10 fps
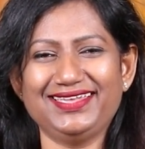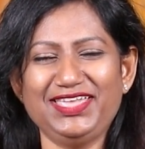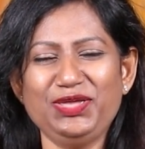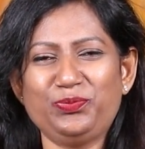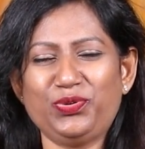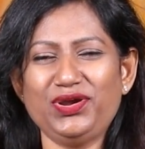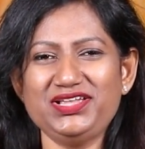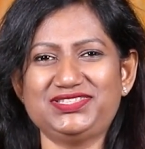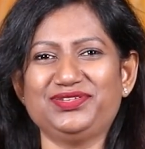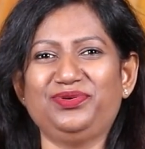He
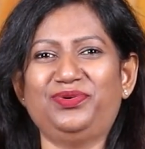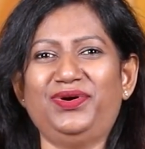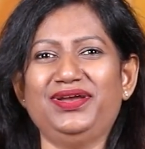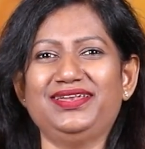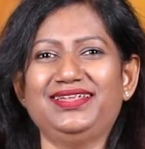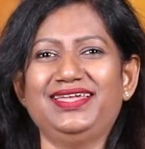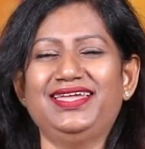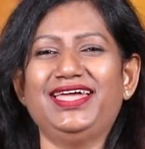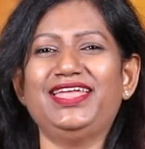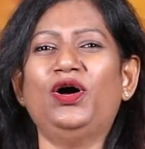praised the Lord.
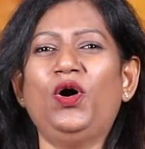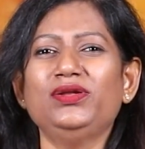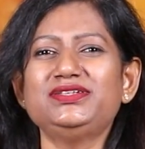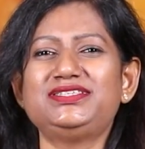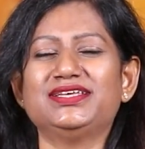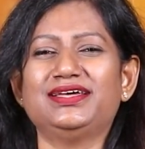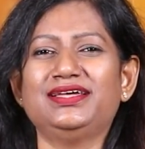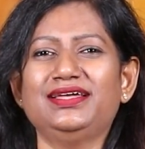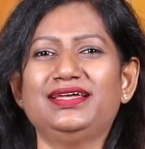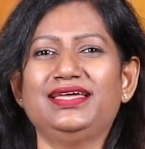An
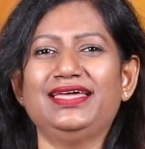altar